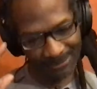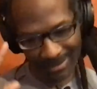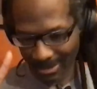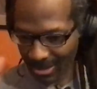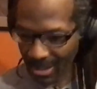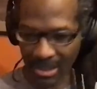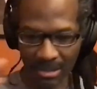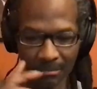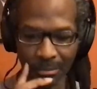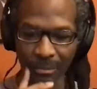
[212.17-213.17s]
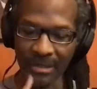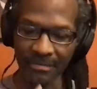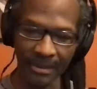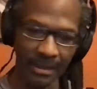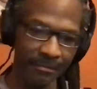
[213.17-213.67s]
Just
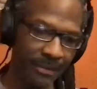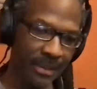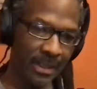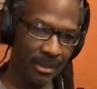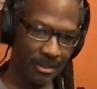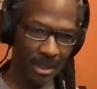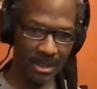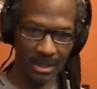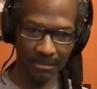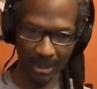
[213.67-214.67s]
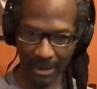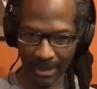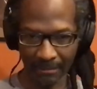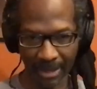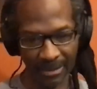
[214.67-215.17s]
briefly, if we take a drug, something like
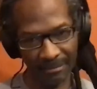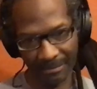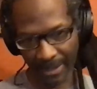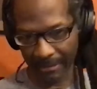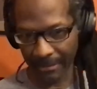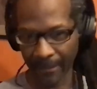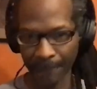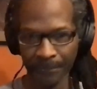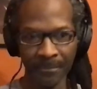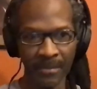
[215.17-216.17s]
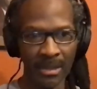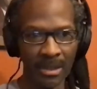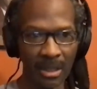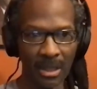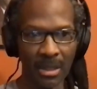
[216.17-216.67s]
methamphetamine,
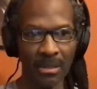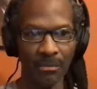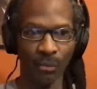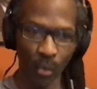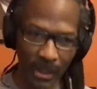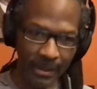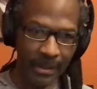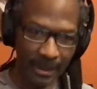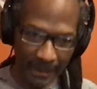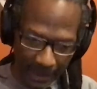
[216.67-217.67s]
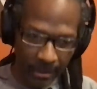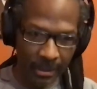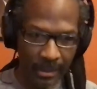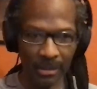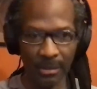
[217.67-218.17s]
what an
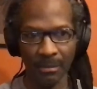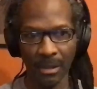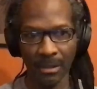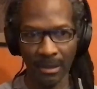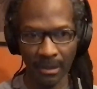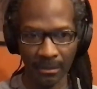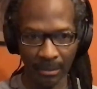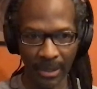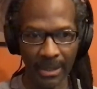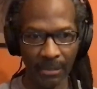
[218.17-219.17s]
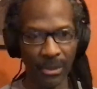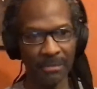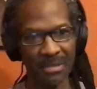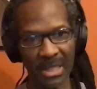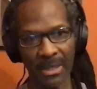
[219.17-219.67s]
area in the brain that we've
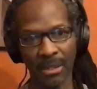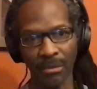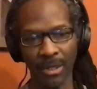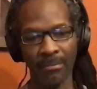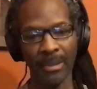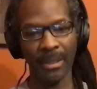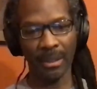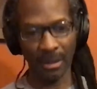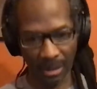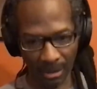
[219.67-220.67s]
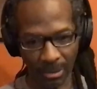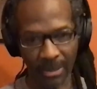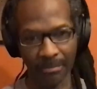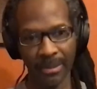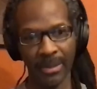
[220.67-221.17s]
studied quite a bit and learned quite a
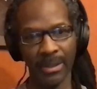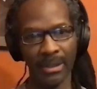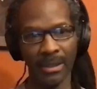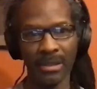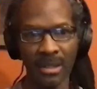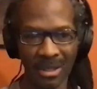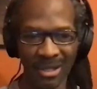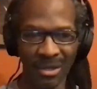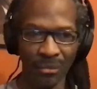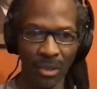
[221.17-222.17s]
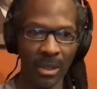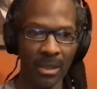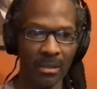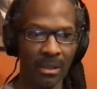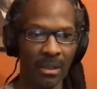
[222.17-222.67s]
bit is
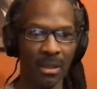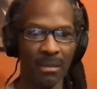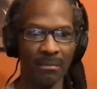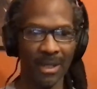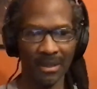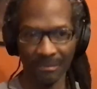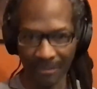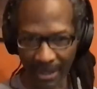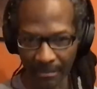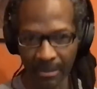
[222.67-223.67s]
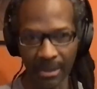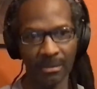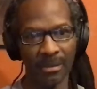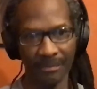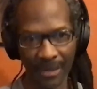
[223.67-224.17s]
what methamphetamine or
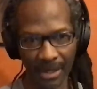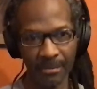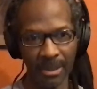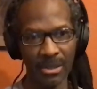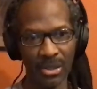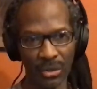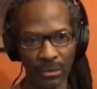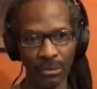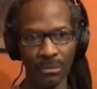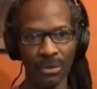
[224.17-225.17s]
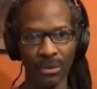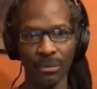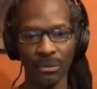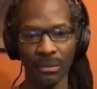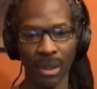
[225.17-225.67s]
amphetamines do to